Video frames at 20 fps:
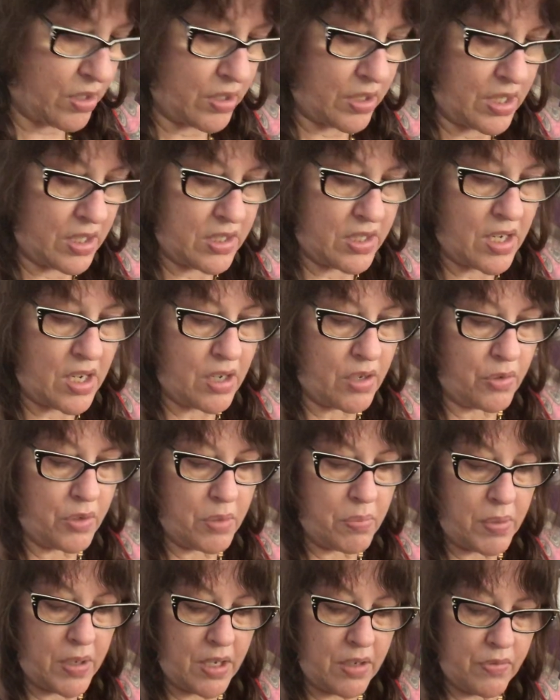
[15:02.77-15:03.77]
it not only
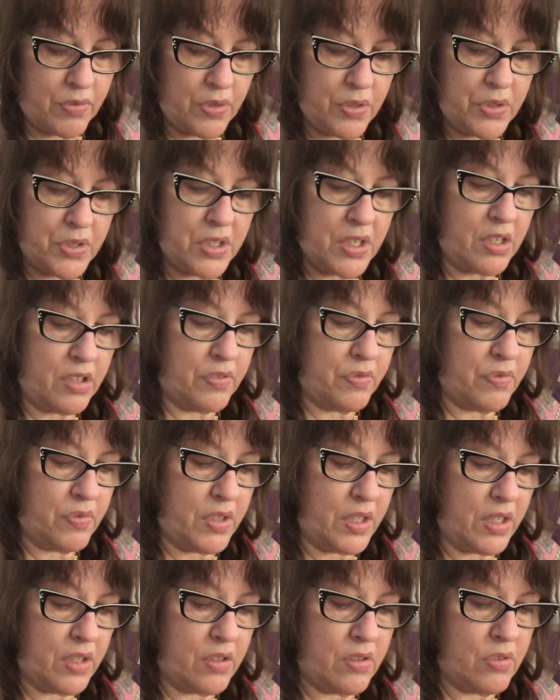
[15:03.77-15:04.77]
paid for itself,
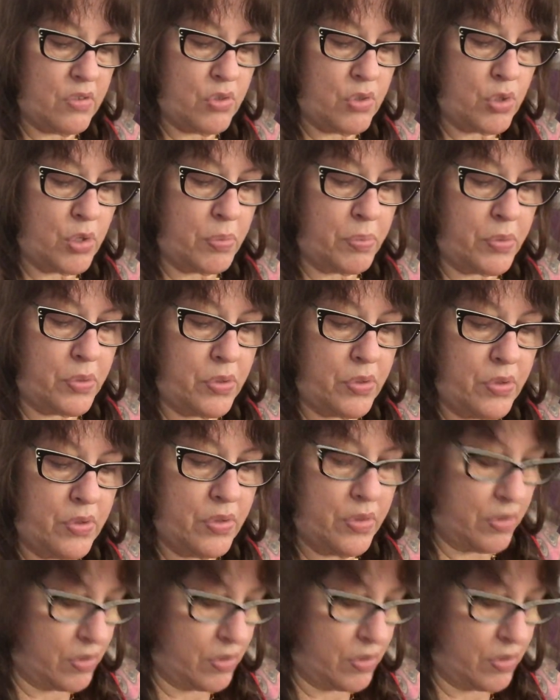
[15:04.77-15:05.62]
like triple